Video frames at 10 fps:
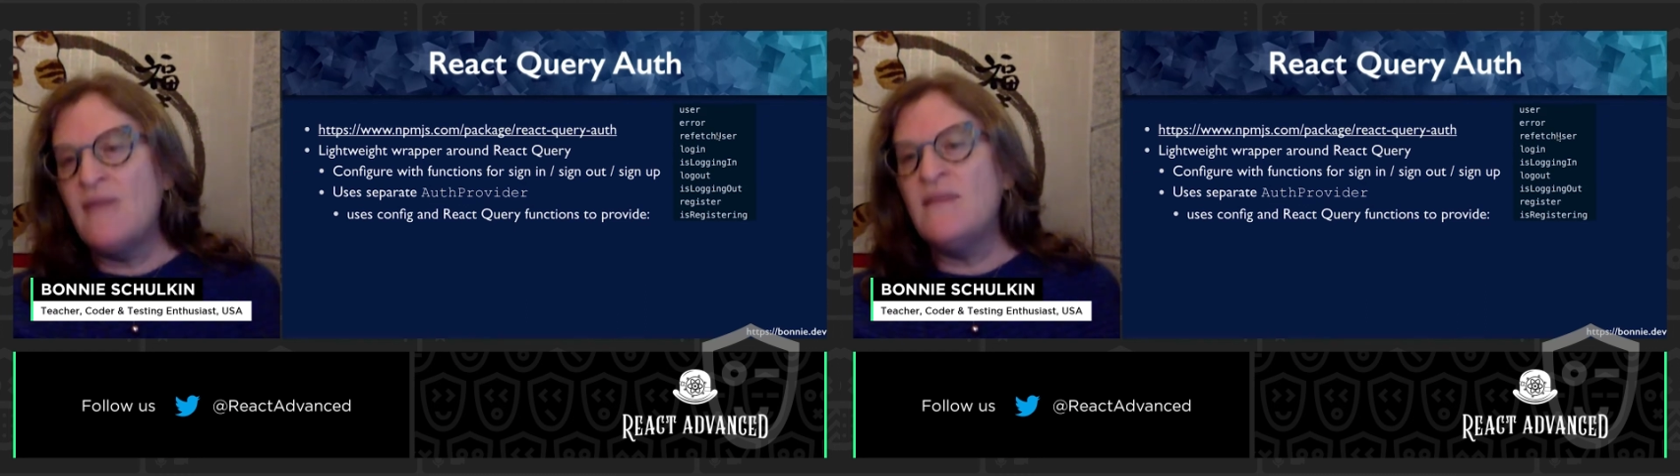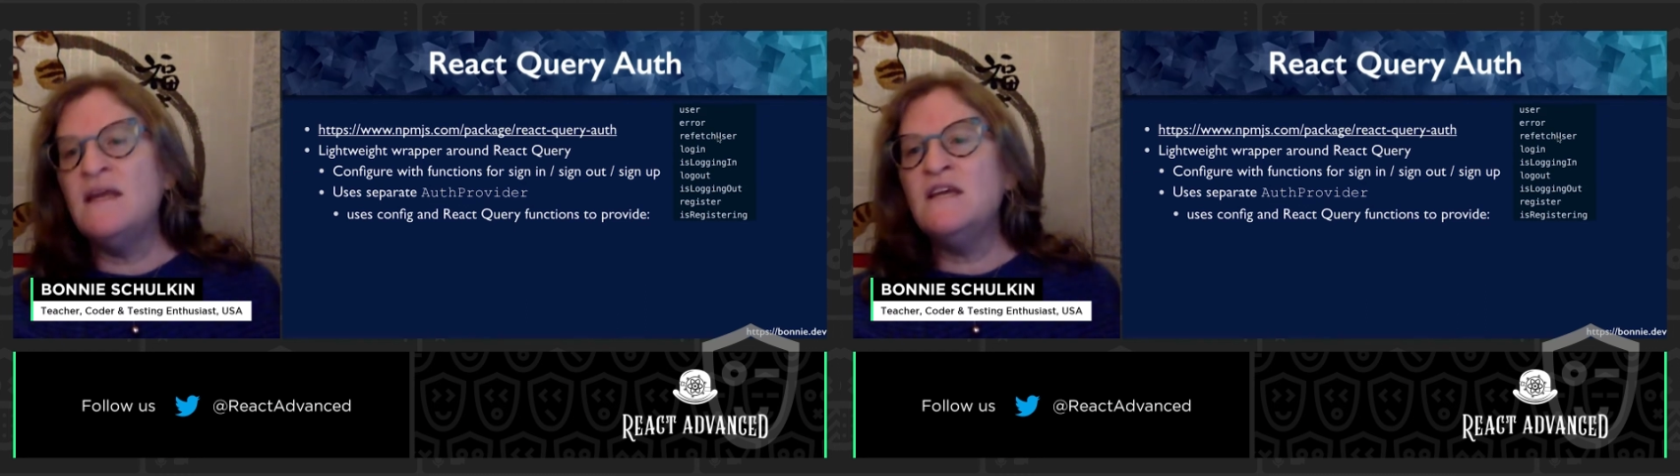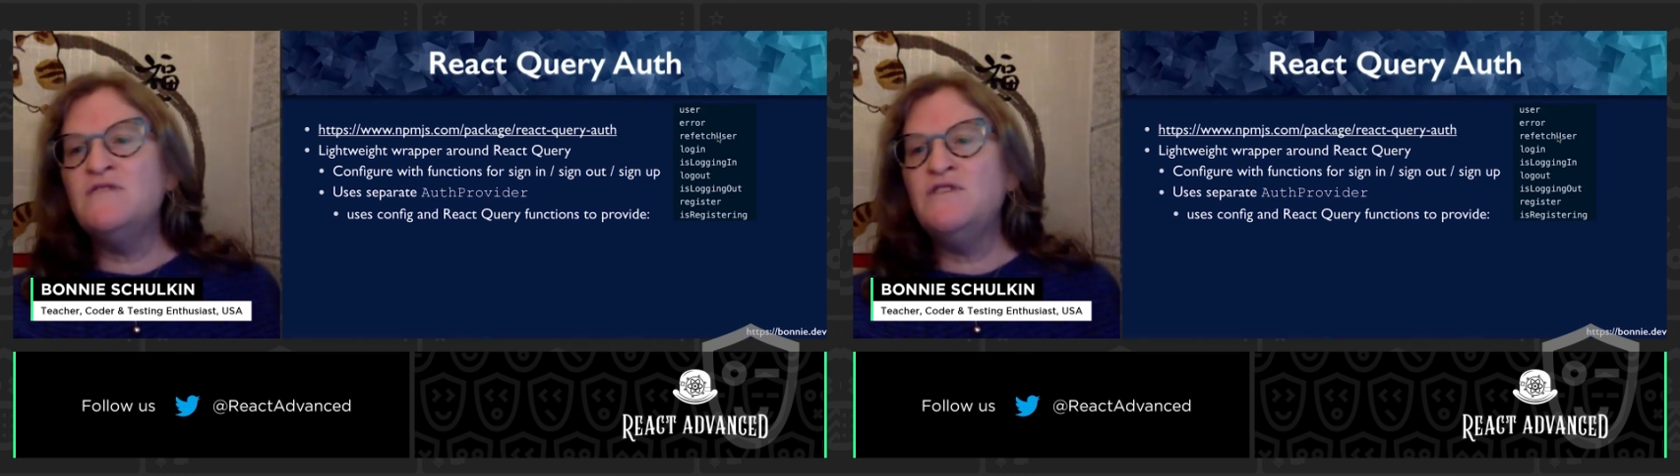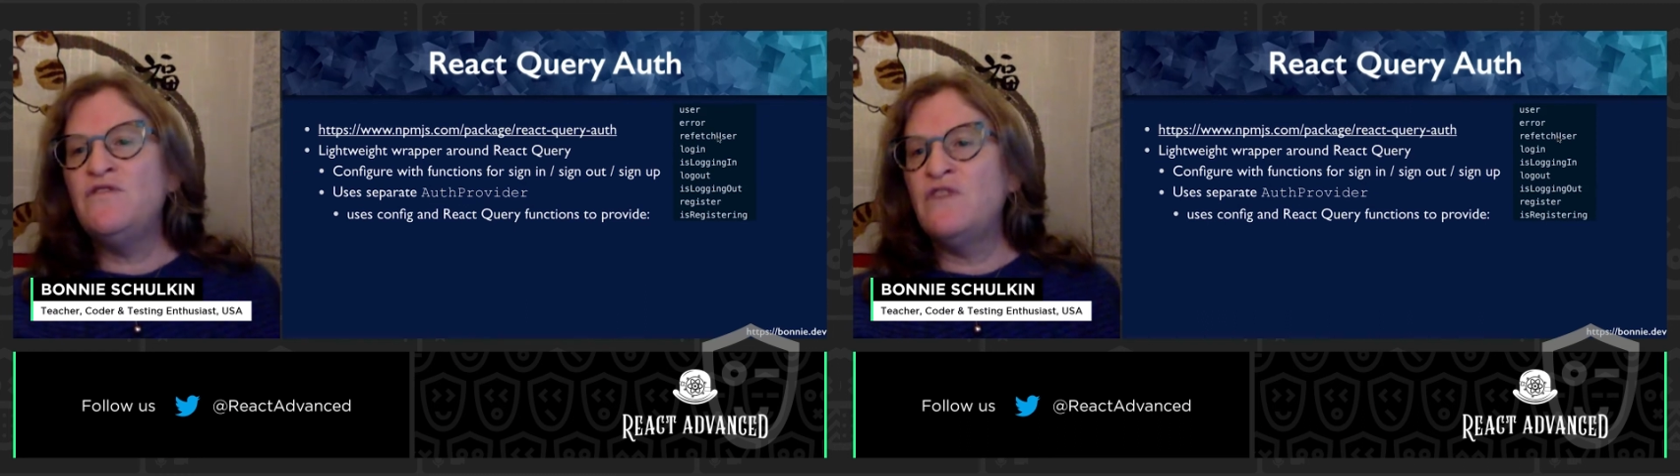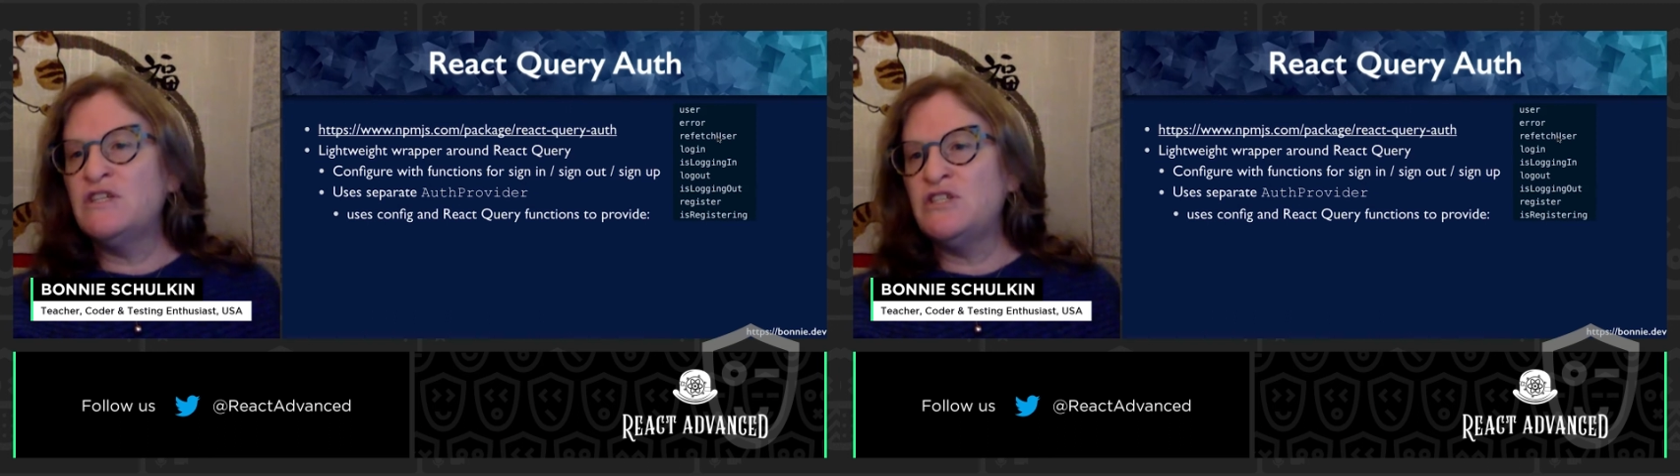Then it gives you
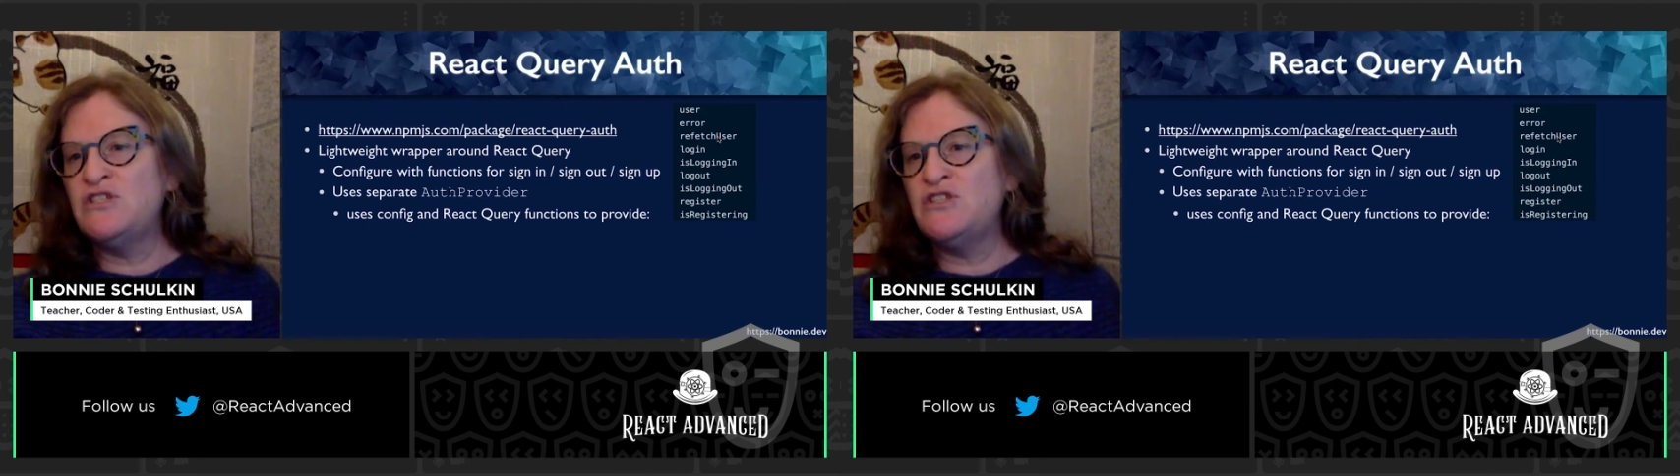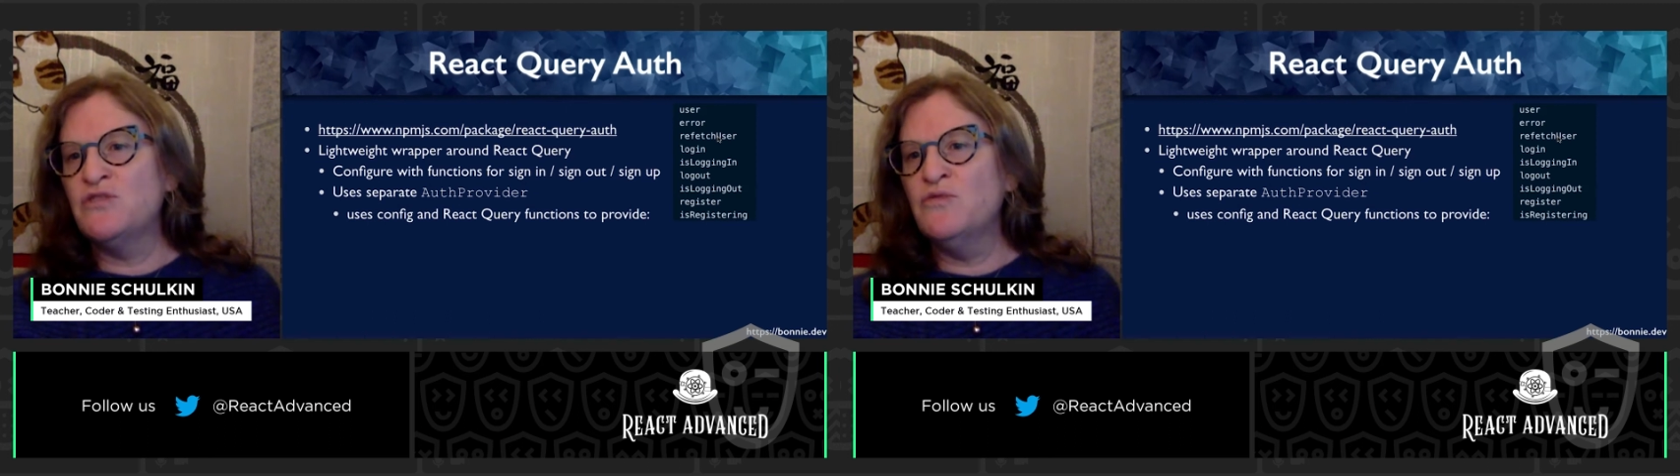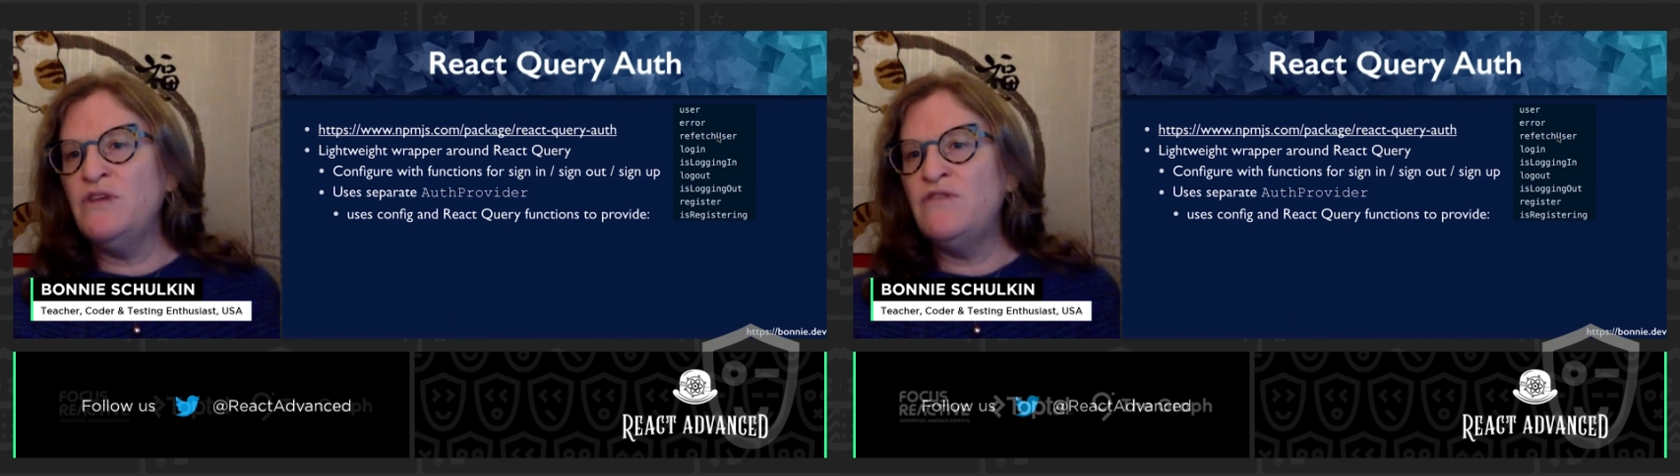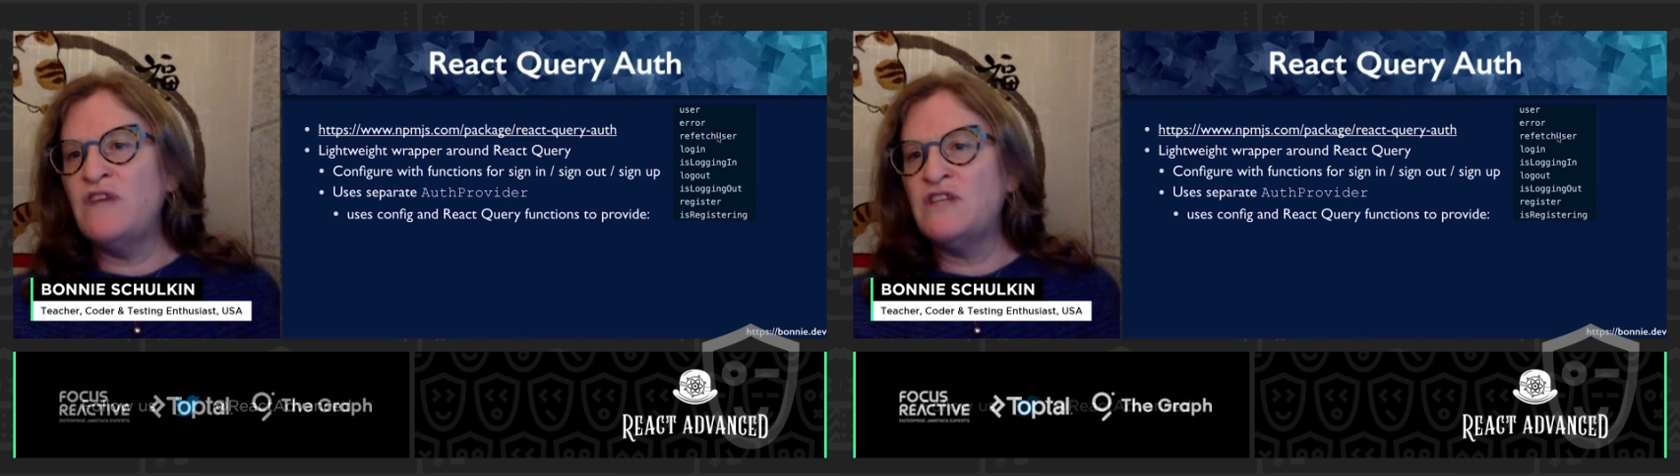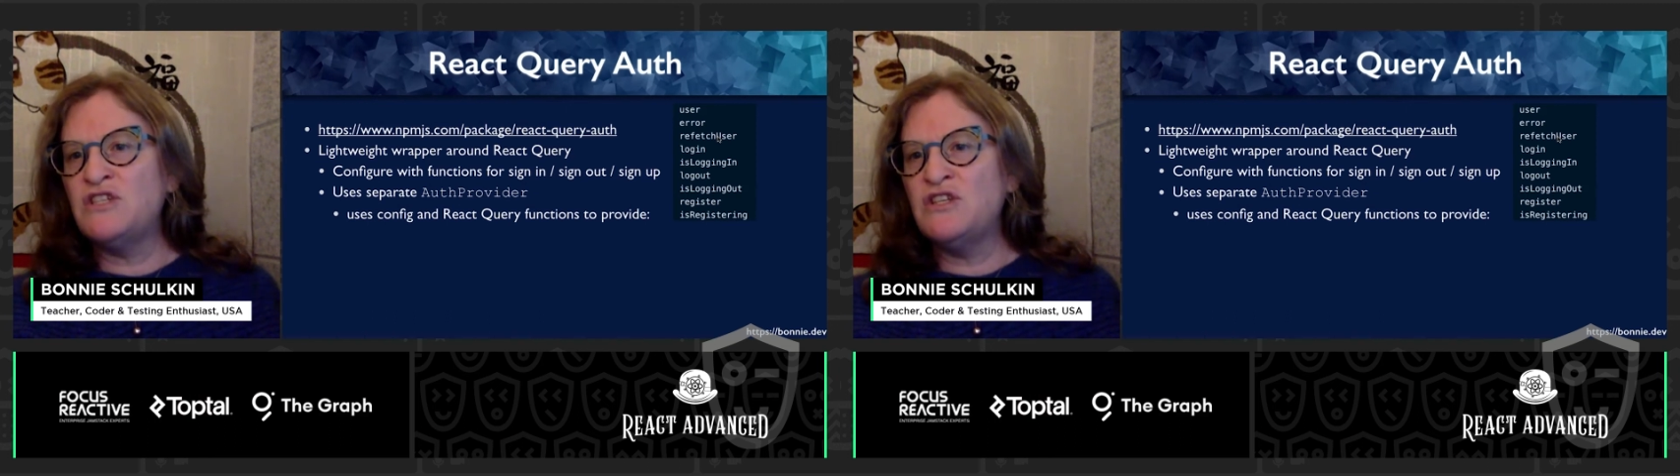functions to refetch